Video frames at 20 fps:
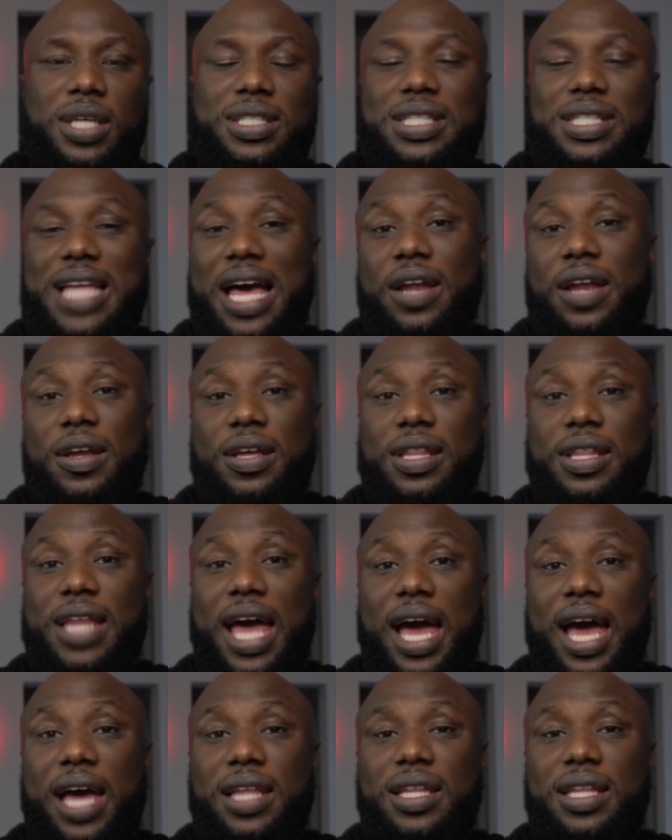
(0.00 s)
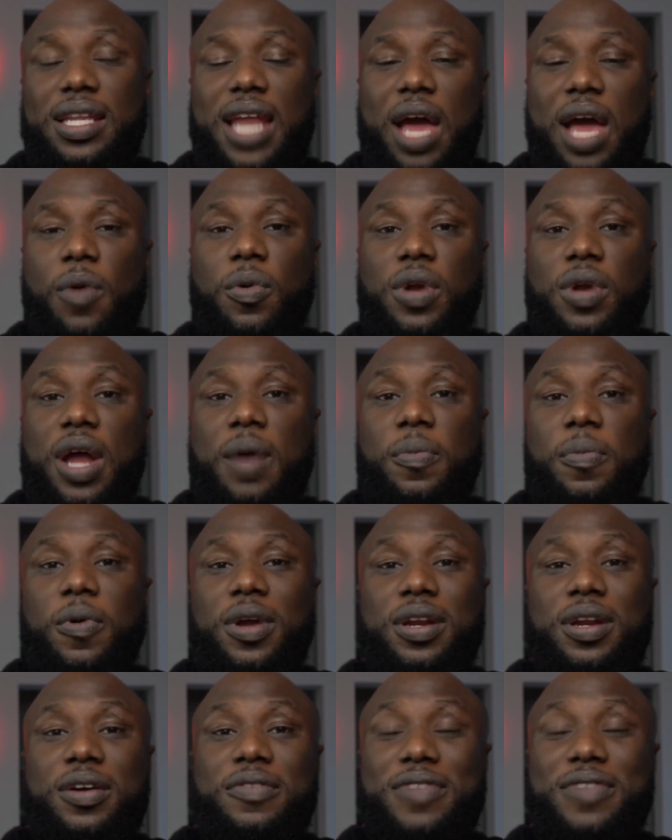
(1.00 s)
And not only that, the 911
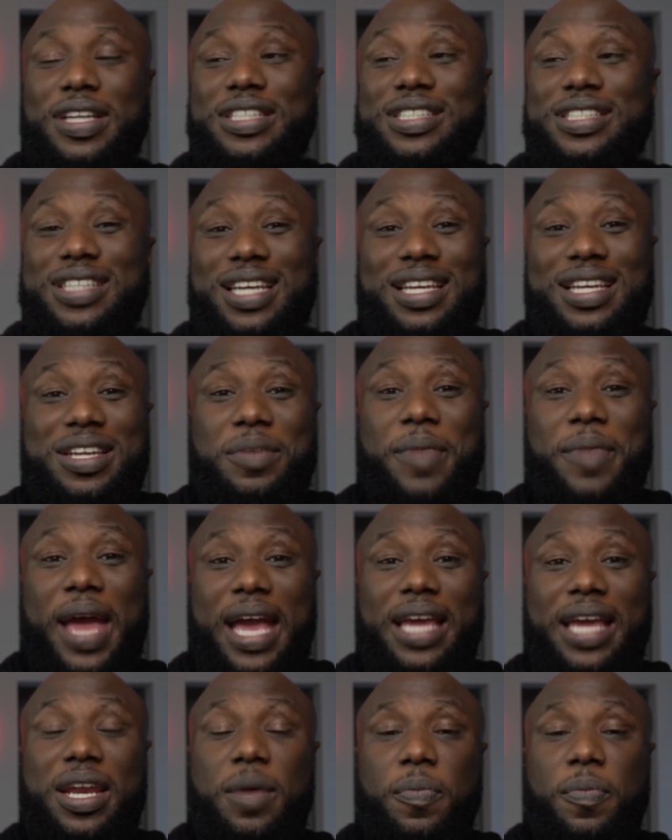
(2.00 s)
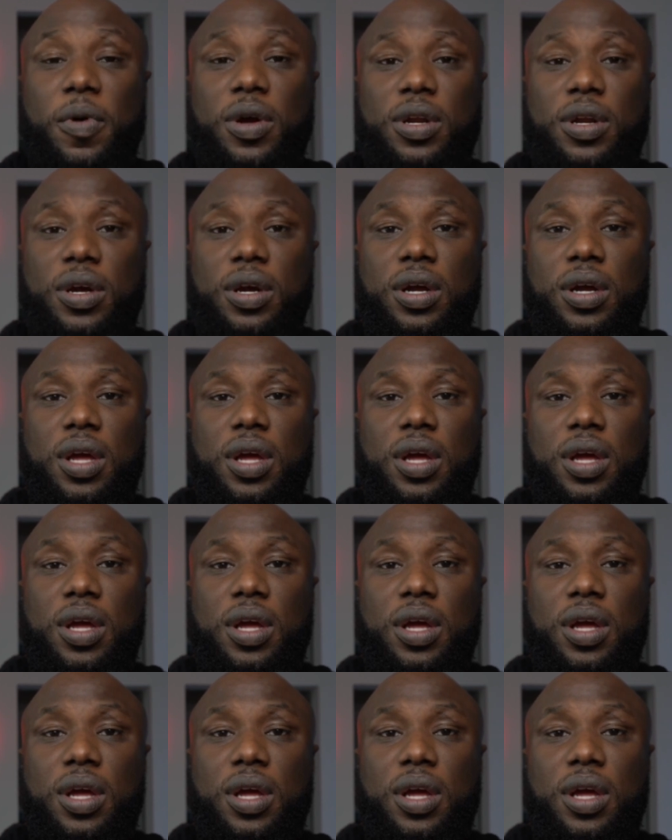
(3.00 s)
operator eventually ended up hanging up on her,